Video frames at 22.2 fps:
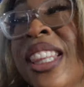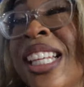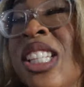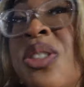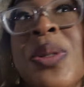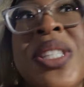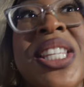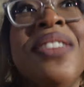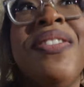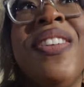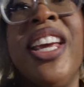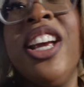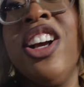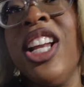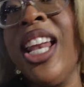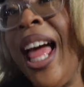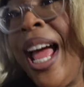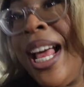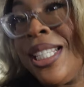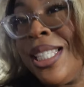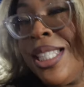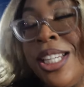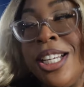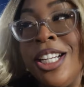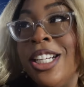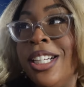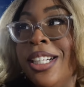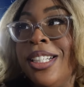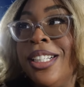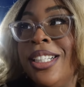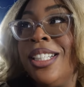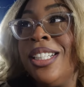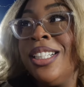This wasn't even here last
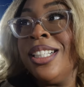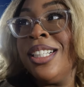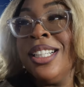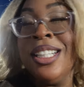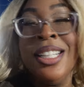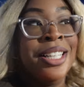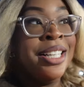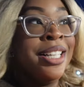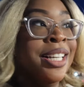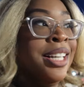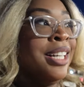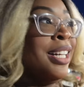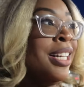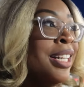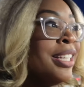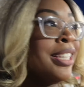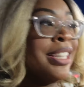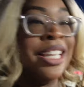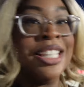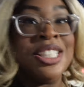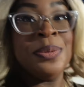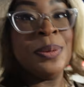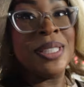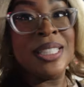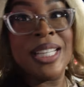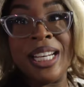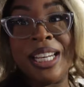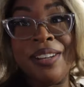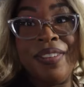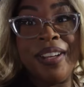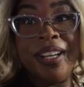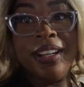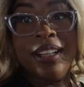year. Yeah, I know. This was
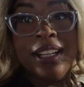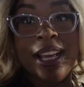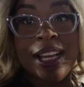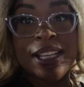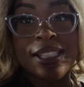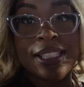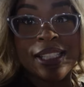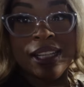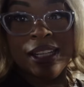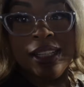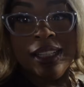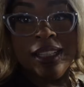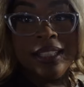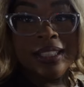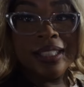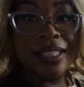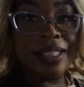not even here last year.